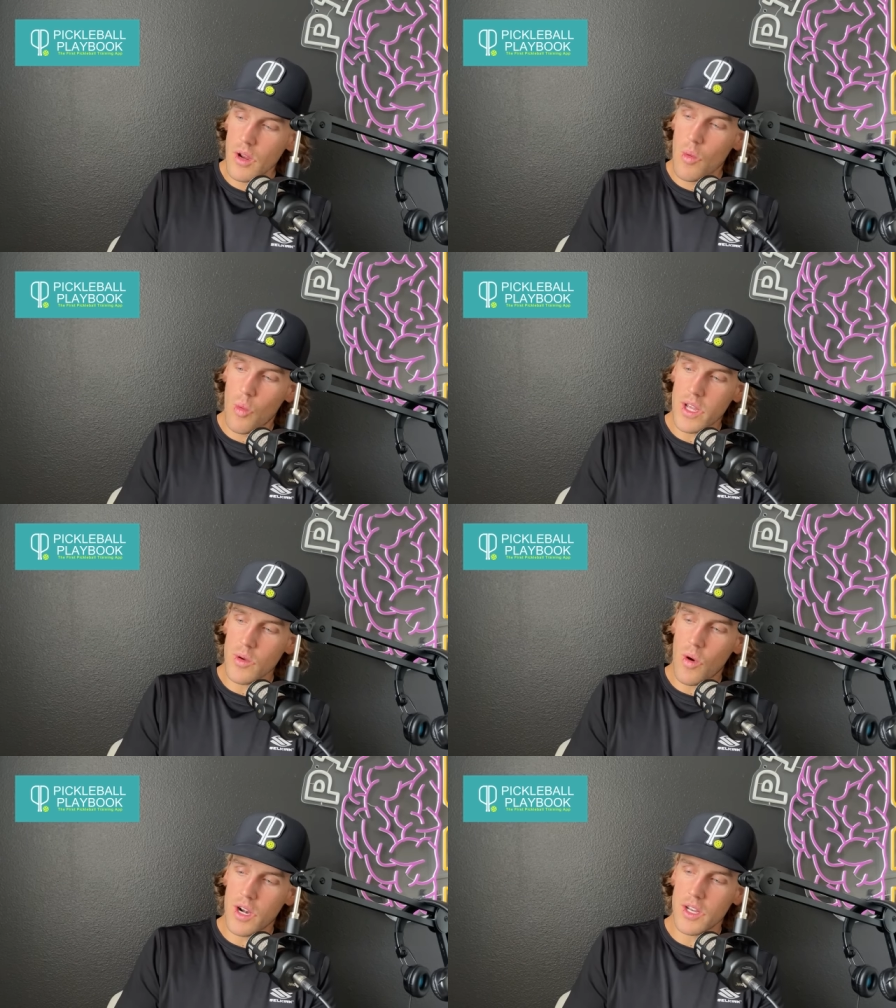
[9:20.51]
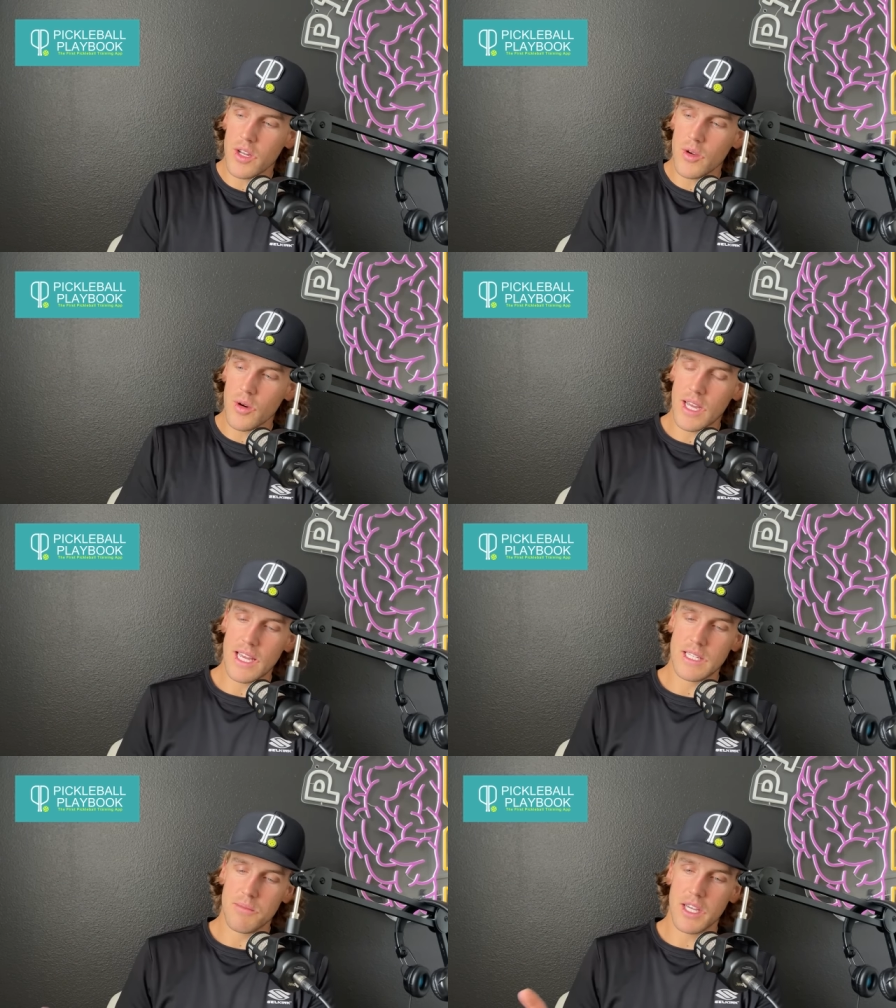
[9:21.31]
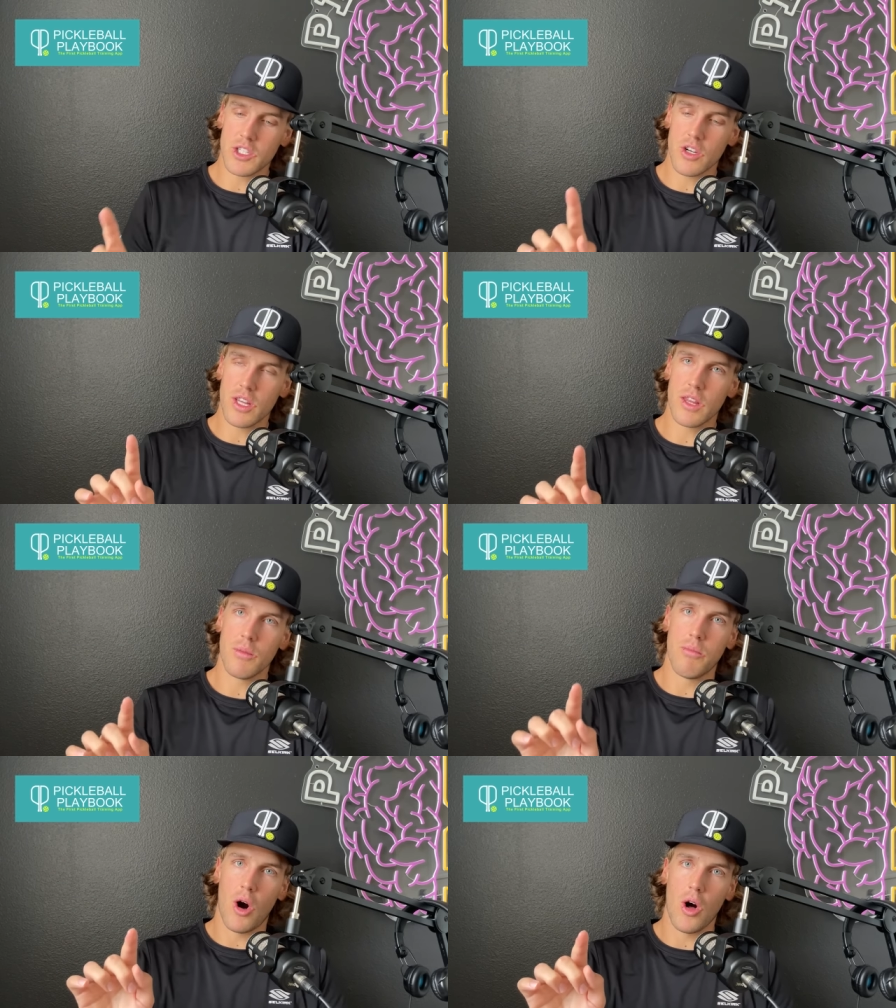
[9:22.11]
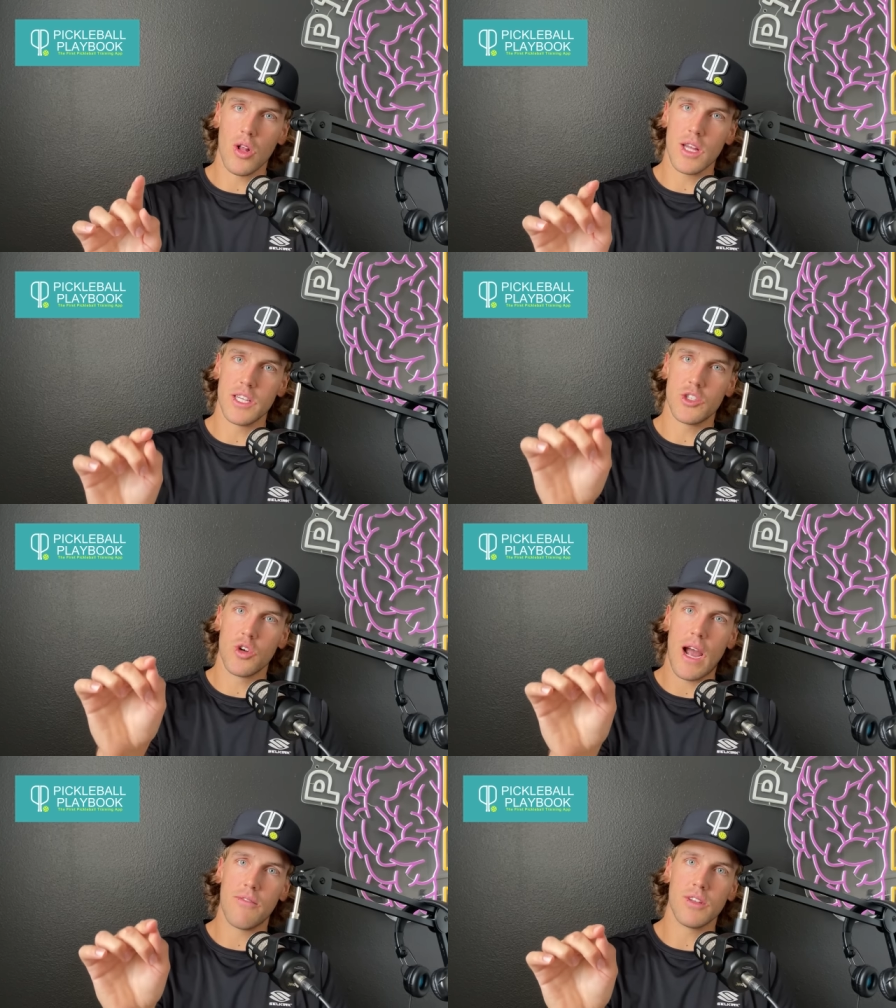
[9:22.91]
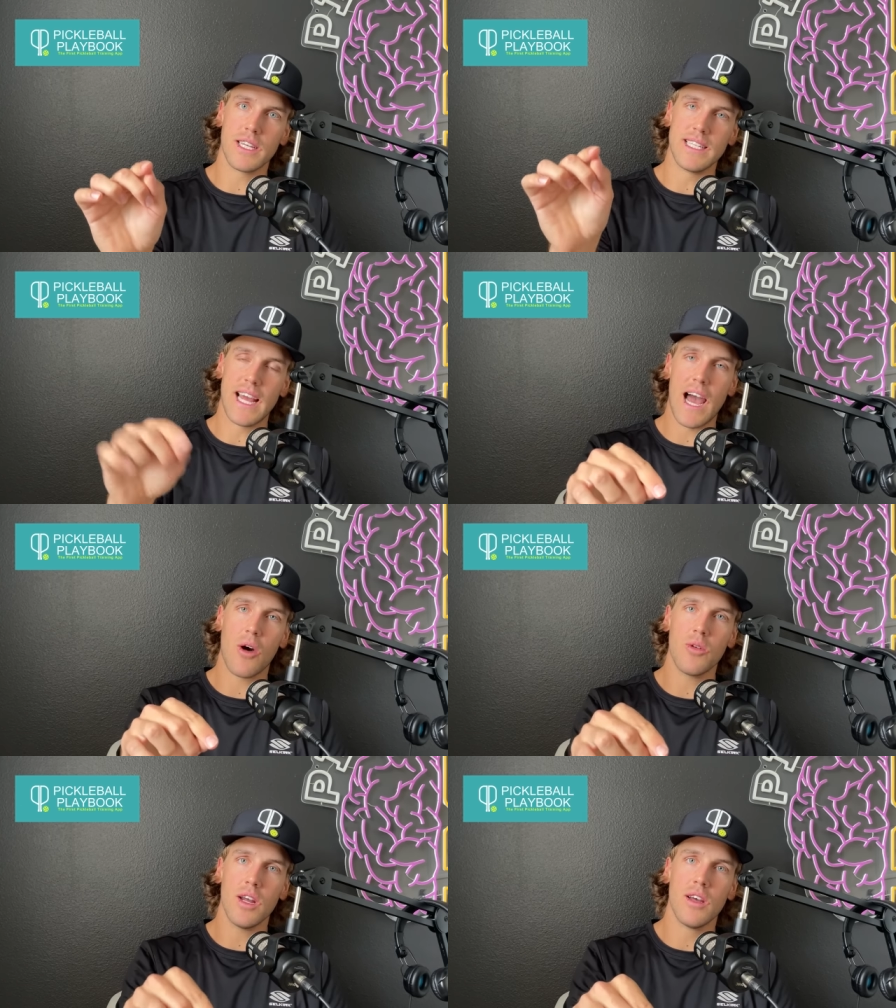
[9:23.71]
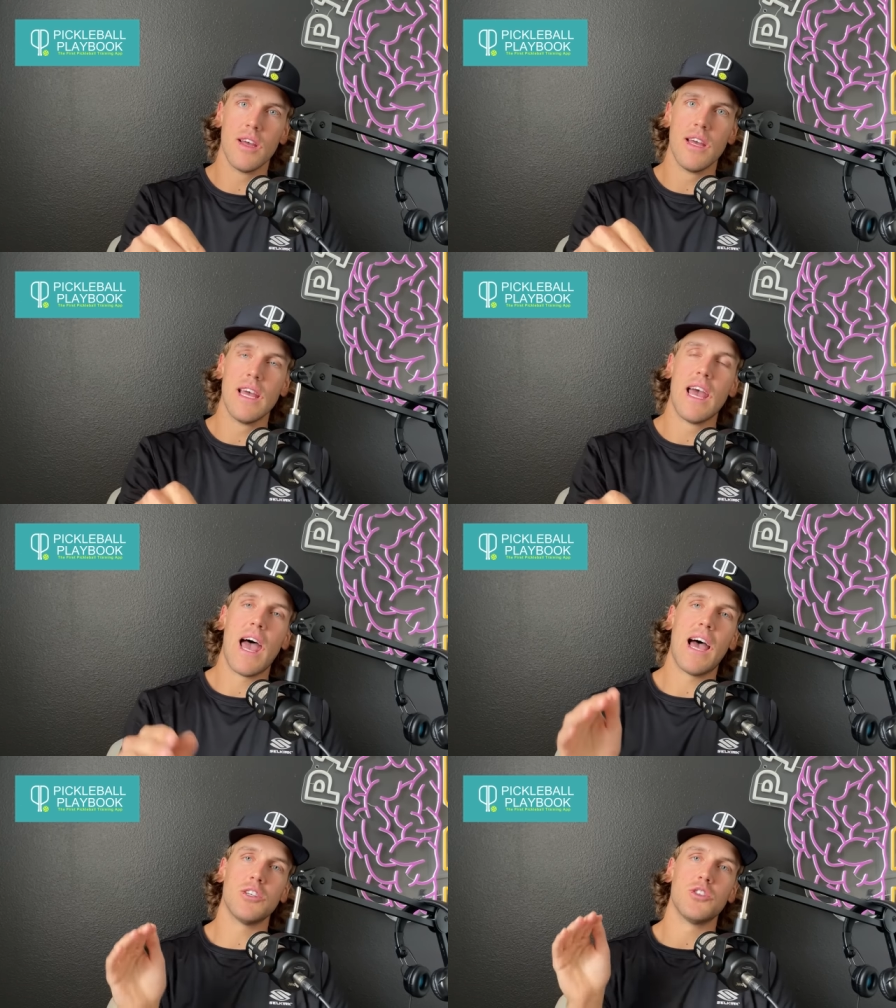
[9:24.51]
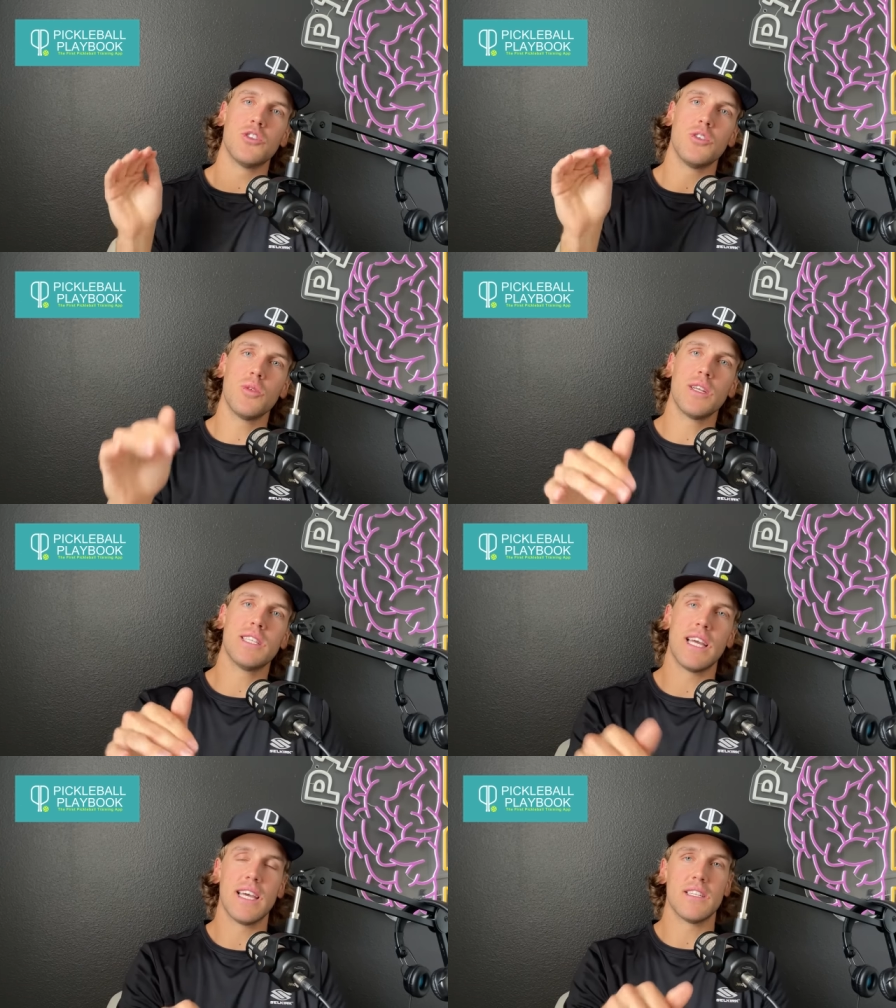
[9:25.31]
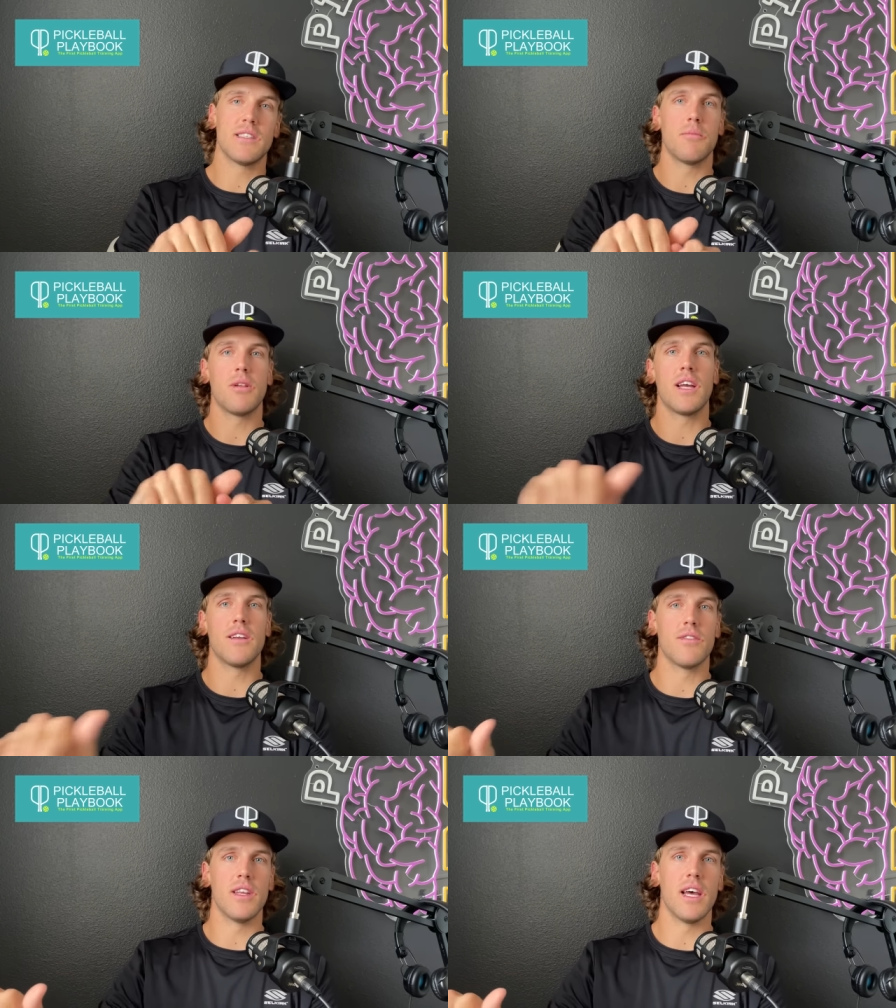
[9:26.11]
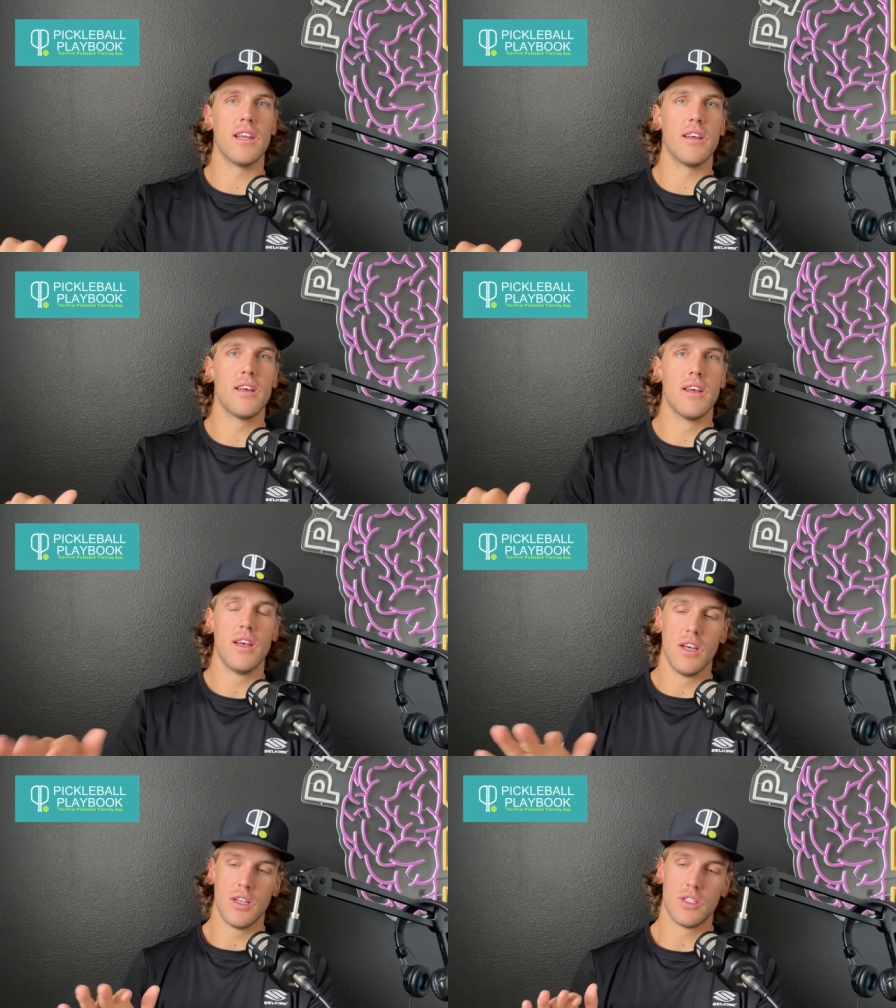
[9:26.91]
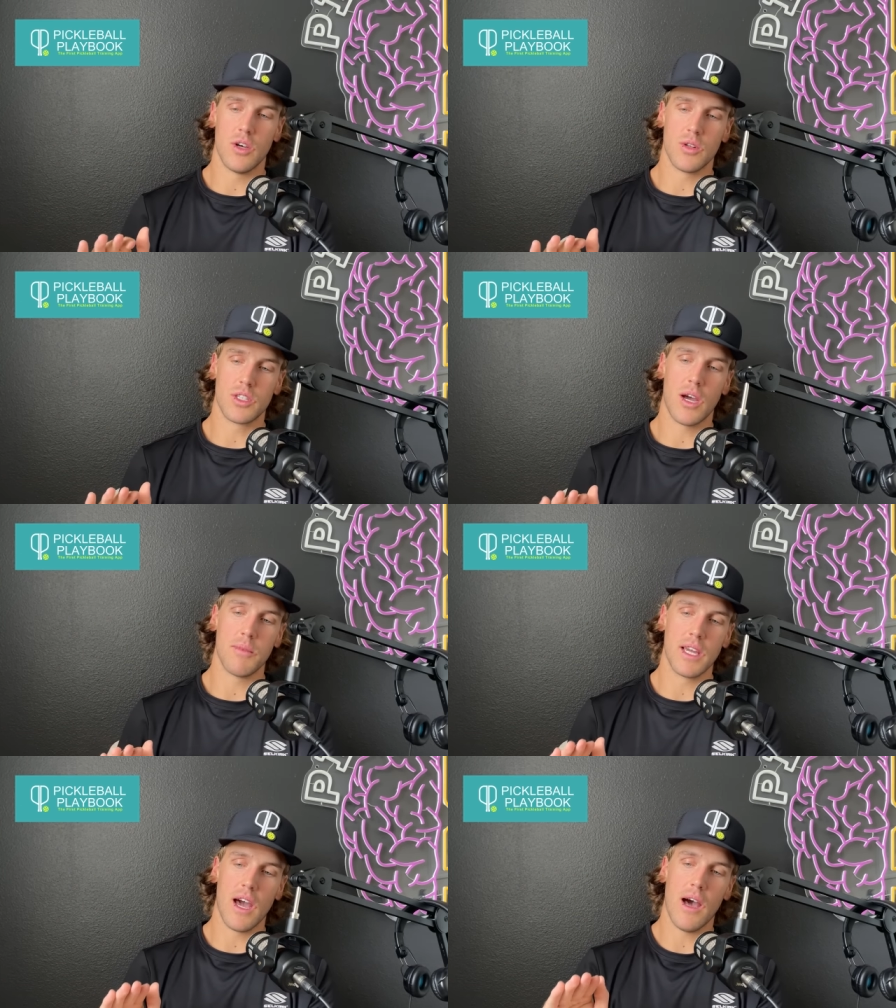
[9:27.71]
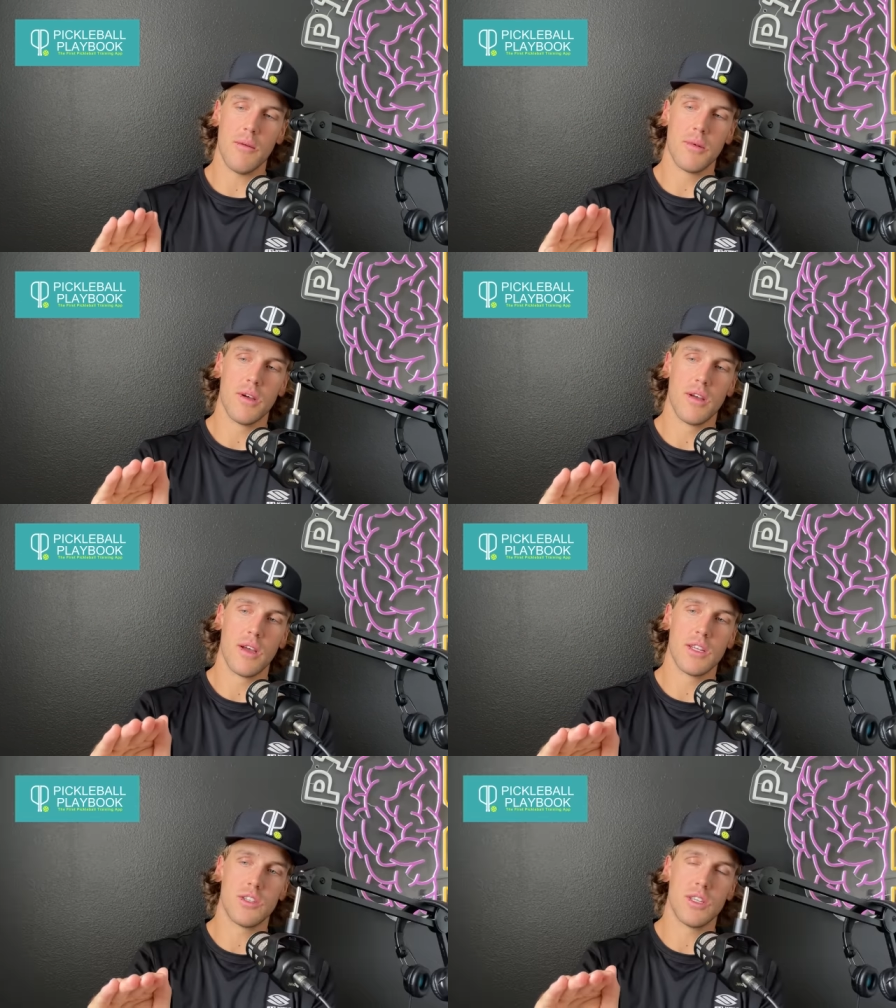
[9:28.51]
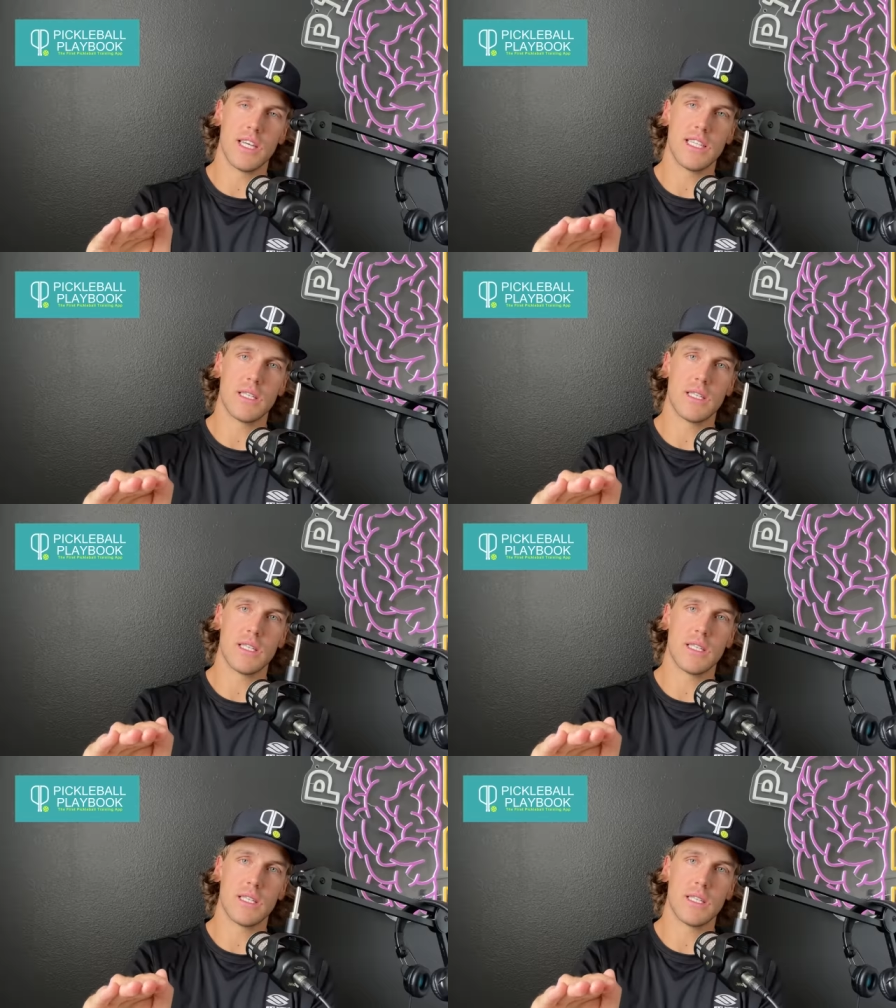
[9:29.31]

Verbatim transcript: What you want to do is make sure that the ball is traveling down as soon as it hits the plane of the net. So it's coming up. As soon as it hits